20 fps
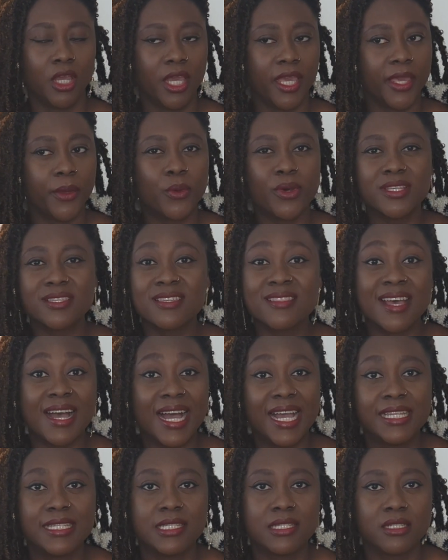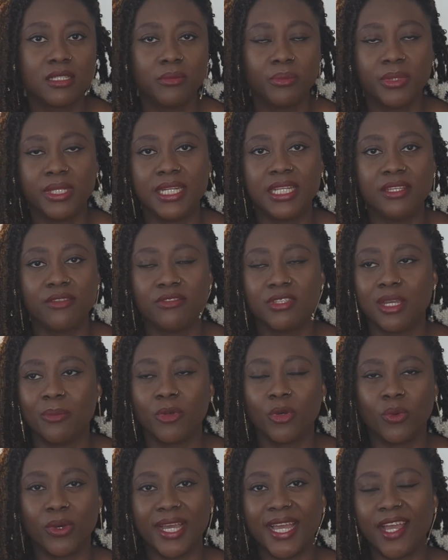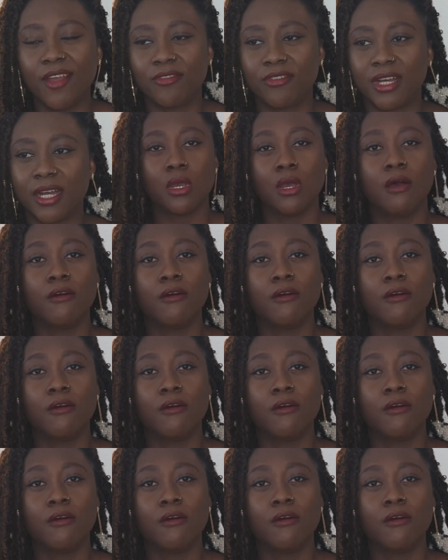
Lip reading: It wasn't that I didn't believe them or whatever.